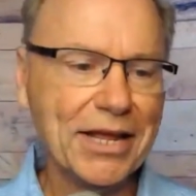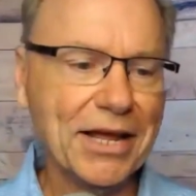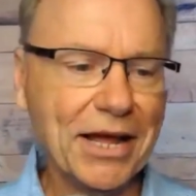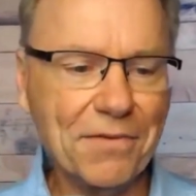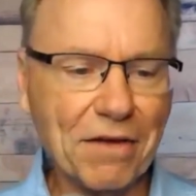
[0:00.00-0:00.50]

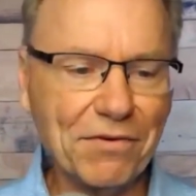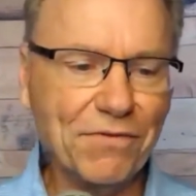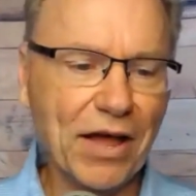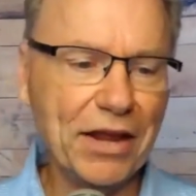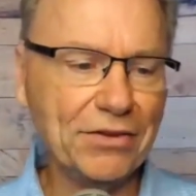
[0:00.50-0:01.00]
Uh, I've
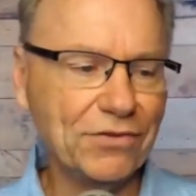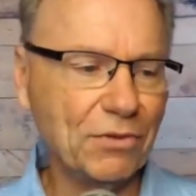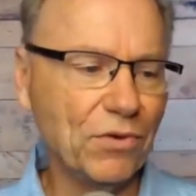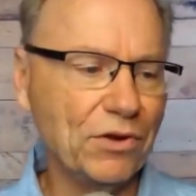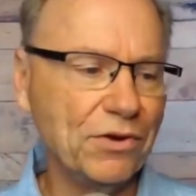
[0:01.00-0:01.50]
invited
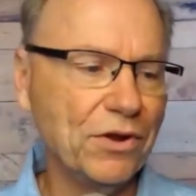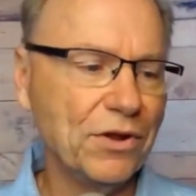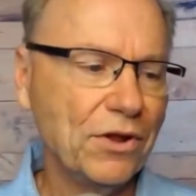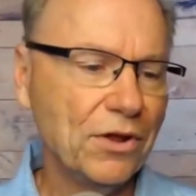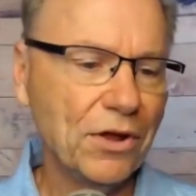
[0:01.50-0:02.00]
someone
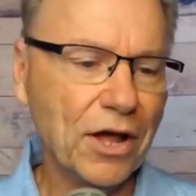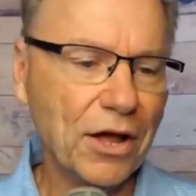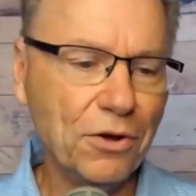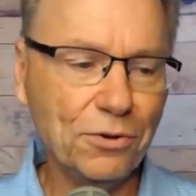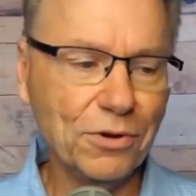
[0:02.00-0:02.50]

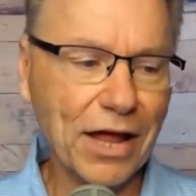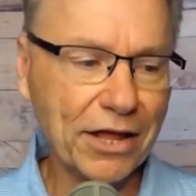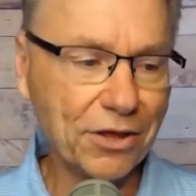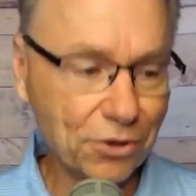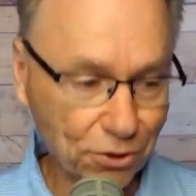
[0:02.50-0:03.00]
uh, who,
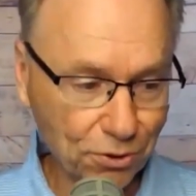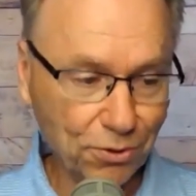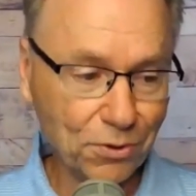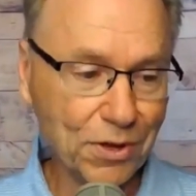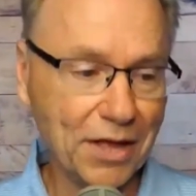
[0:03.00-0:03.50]
like
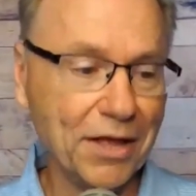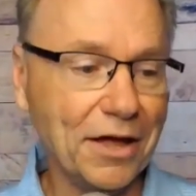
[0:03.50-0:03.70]
you,